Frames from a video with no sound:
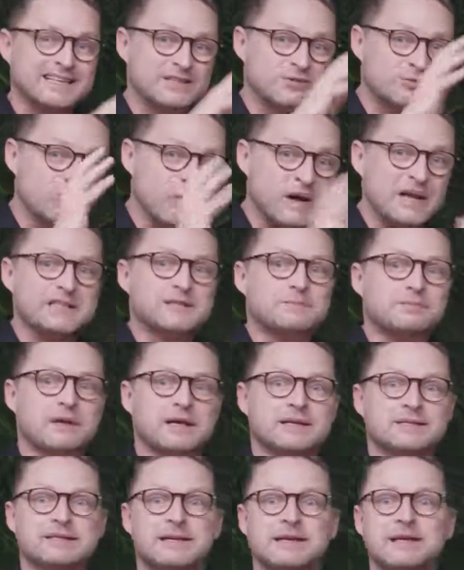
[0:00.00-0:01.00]
it's waste
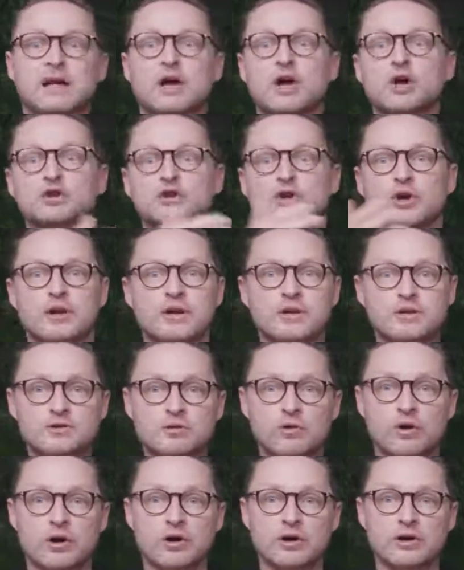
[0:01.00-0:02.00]
plastic turned
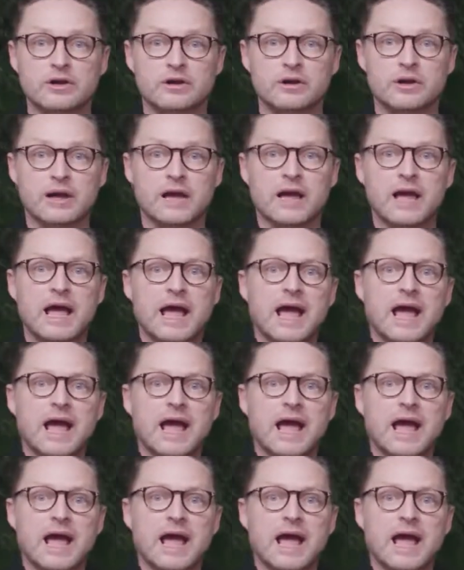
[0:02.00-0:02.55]
into oil,